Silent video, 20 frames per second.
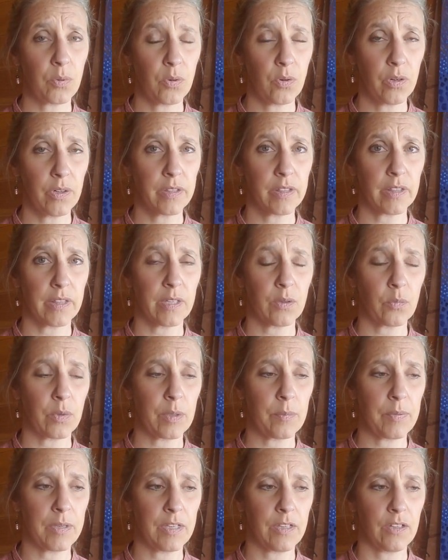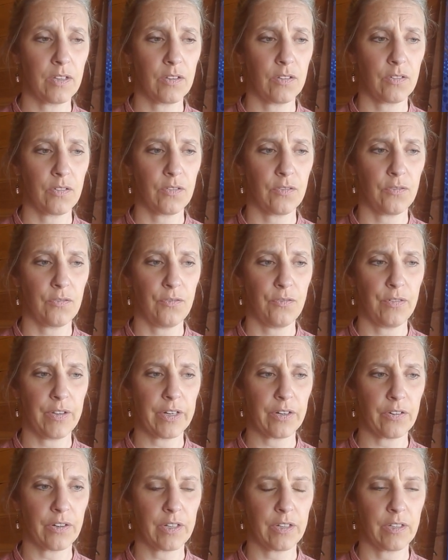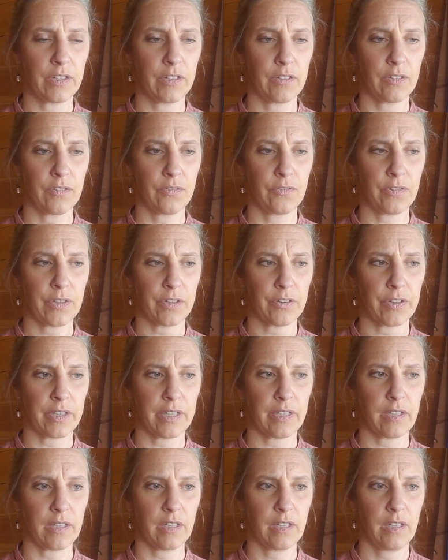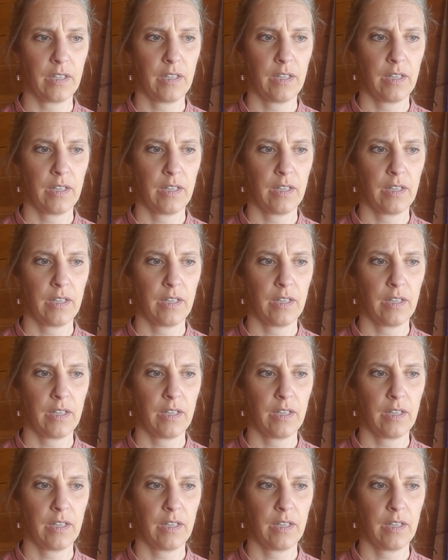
important that we be very, very